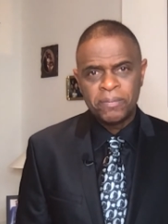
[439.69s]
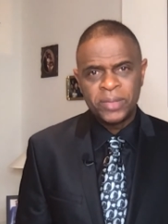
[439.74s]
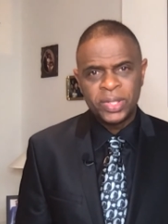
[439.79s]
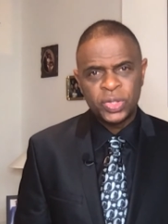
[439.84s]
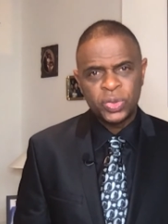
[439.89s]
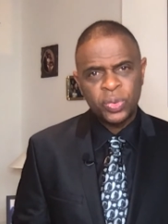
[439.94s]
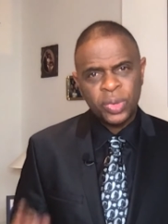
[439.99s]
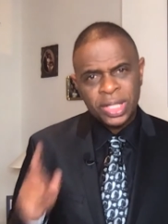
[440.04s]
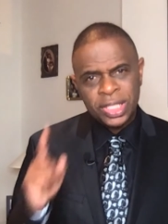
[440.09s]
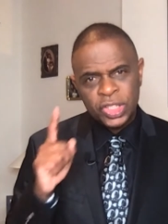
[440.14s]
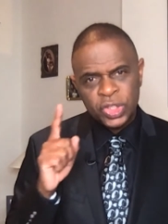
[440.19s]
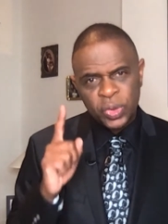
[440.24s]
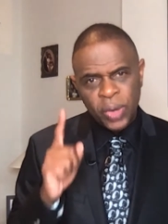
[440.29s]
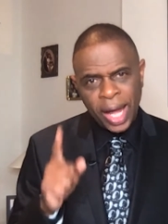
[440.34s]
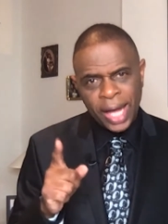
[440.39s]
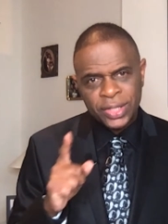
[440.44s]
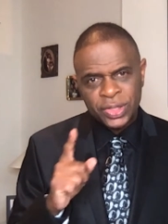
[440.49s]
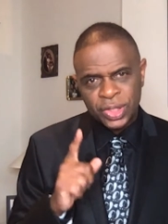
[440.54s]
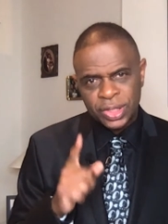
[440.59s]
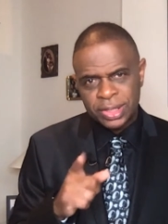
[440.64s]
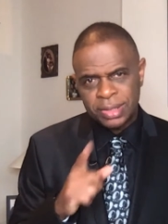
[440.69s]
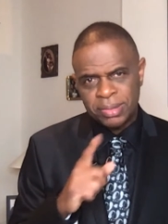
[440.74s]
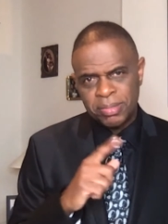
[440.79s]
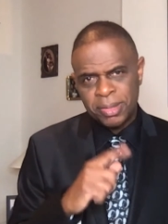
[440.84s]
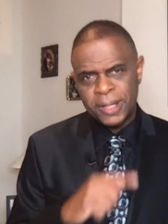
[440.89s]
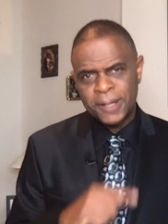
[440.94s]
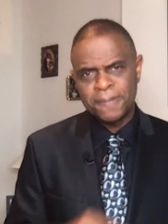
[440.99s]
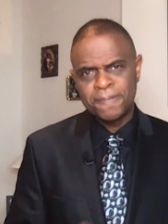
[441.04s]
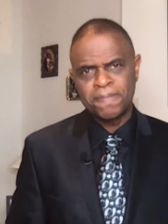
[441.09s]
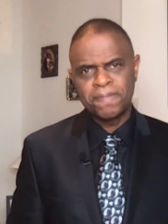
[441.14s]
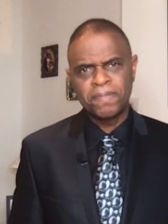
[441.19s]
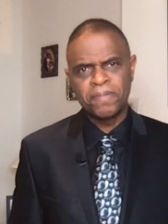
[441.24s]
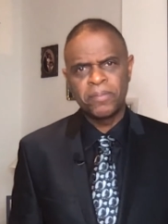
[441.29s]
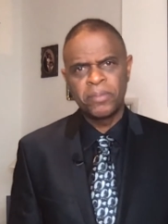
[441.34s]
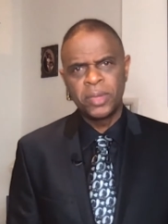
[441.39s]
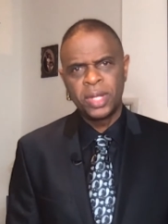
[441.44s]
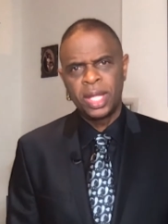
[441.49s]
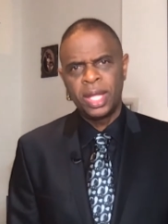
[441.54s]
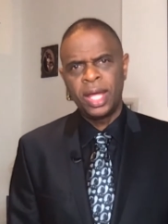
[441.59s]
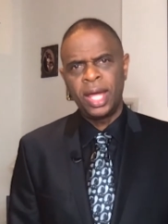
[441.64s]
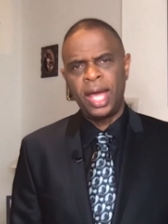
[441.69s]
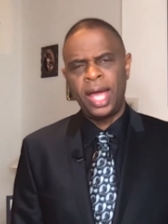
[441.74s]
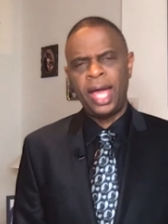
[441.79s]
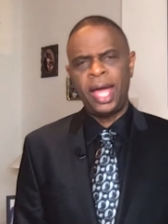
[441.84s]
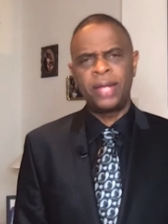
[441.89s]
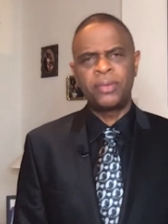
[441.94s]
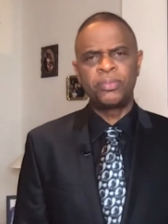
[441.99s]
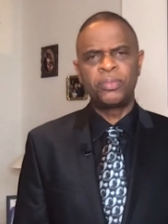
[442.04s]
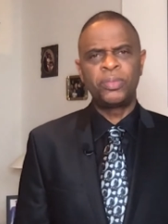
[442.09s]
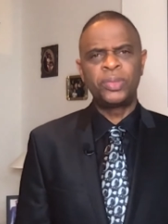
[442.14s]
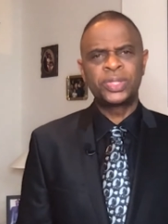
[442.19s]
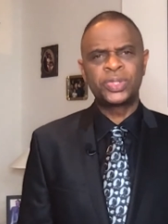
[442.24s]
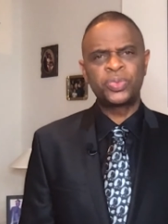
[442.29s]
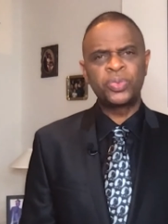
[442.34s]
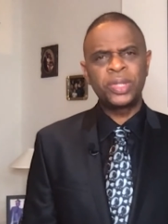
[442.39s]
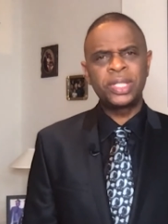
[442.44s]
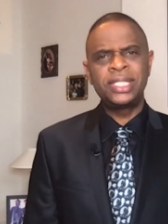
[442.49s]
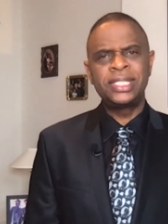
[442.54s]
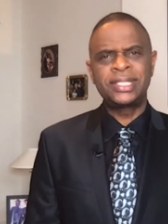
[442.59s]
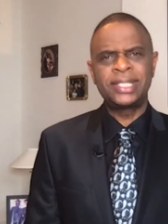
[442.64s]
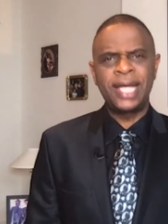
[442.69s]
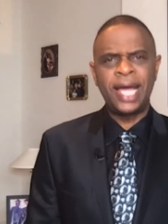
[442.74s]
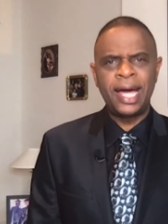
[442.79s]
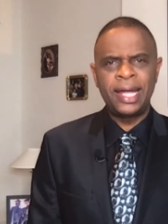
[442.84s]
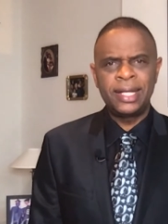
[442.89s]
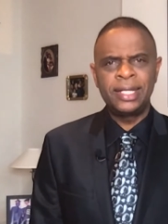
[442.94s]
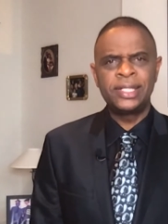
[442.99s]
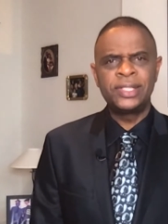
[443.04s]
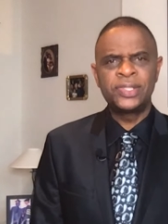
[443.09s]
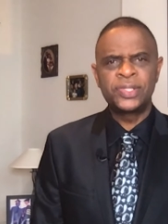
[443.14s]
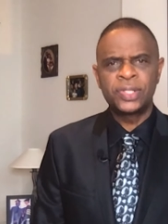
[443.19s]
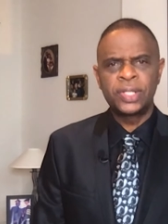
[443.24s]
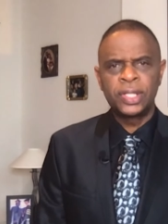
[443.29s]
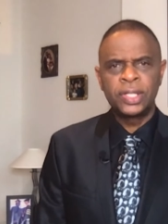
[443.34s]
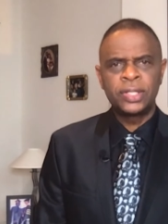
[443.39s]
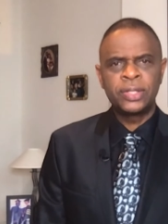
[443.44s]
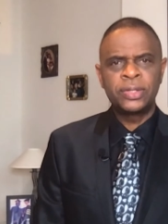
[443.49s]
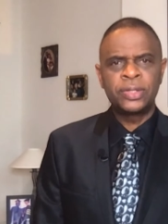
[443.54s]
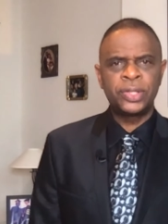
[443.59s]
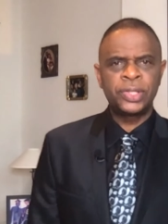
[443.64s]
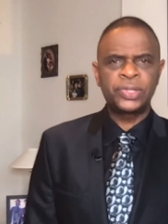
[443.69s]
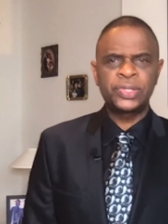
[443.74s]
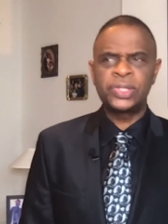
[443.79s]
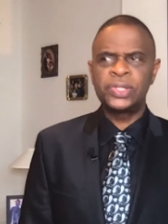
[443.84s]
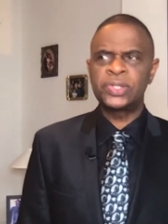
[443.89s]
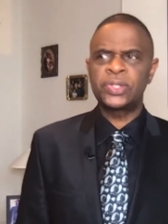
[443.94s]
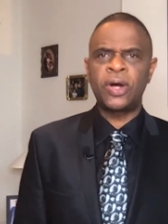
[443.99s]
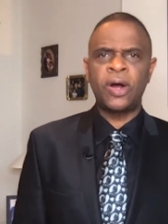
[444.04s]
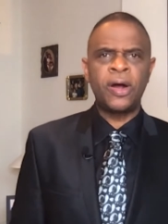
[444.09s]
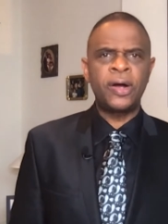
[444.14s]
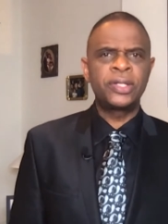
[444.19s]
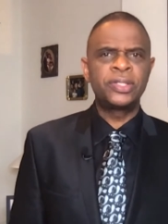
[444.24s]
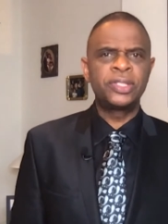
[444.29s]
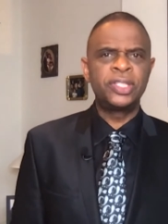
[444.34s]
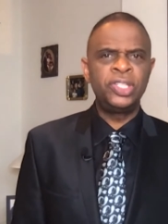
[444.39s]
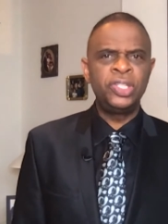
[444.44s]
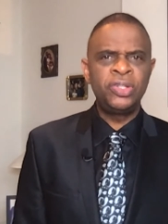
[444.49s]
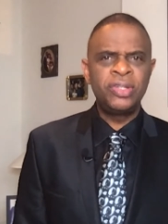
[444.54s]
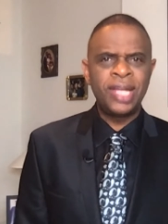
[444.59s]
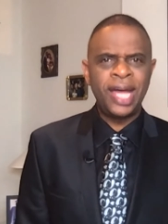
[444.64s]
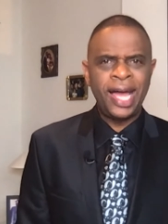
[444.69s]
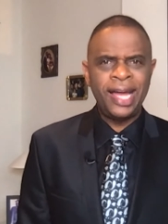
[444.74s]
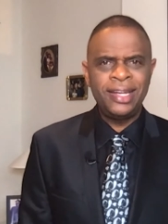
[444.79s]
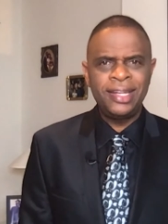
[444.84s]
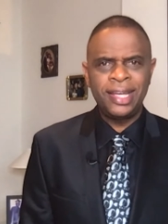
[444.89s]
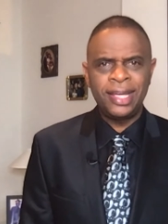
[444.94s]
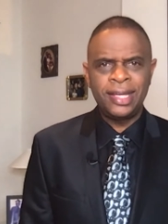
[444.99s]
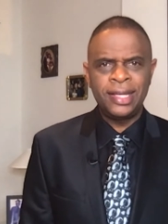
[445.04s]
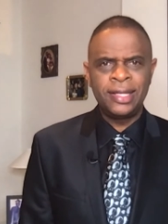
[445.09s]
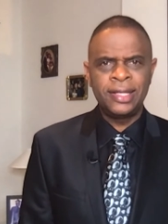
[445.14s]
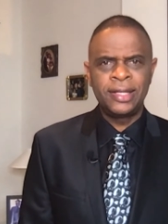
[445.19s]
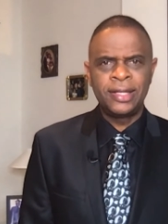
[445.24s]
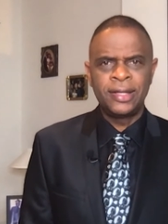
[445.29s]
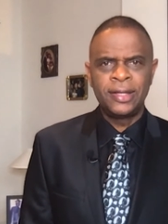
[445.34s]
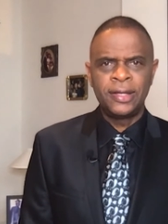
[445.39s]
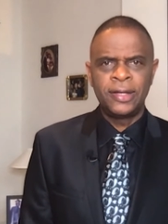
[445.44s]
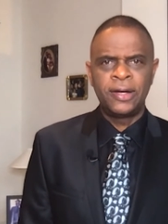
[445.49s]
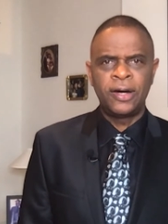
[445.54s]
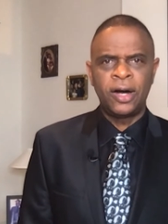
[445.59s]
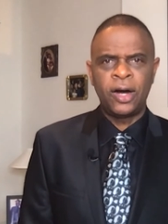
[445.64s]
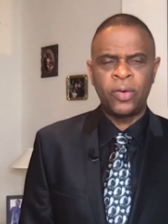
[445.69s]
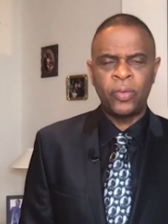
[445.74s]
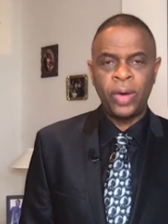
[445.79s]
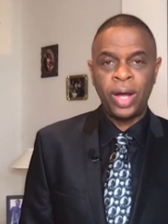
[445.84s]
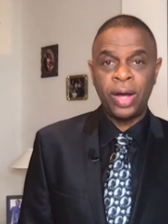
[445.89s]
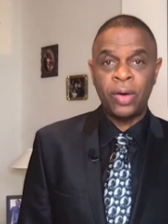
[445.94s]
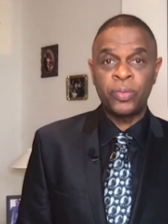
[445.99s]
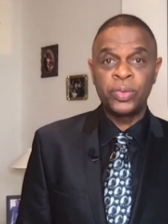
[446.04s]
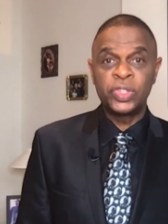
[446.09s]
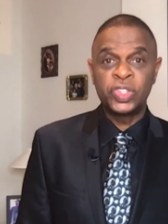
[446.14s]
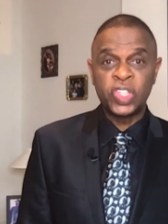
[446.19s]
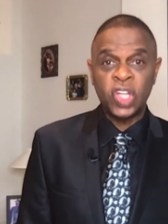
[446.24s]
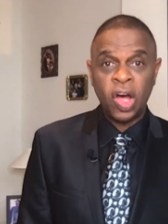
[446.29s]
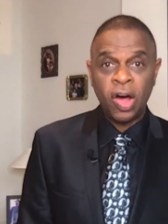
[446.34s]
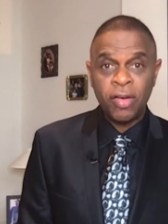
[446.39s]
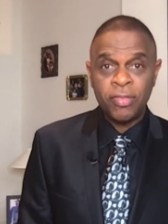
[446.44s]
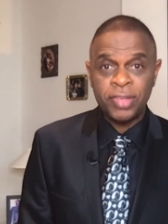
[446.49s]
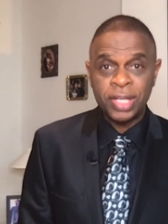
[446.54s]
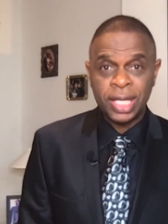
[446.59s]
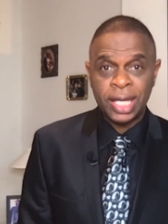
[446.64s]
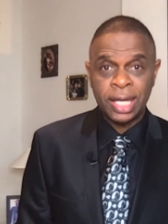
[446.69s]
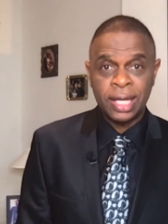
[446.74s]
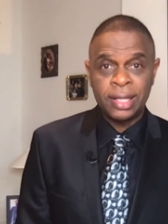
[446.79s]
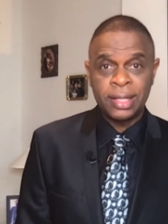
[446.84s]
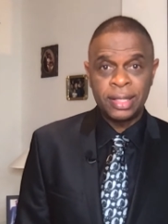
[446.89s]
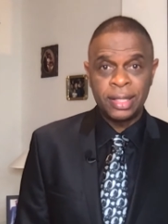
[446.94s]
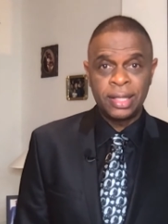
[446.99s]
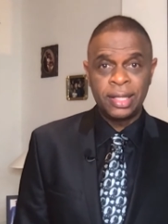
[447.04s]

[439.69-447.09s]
It's really tragic to me. And what's really sad is Christians aren't uniting around resolving it,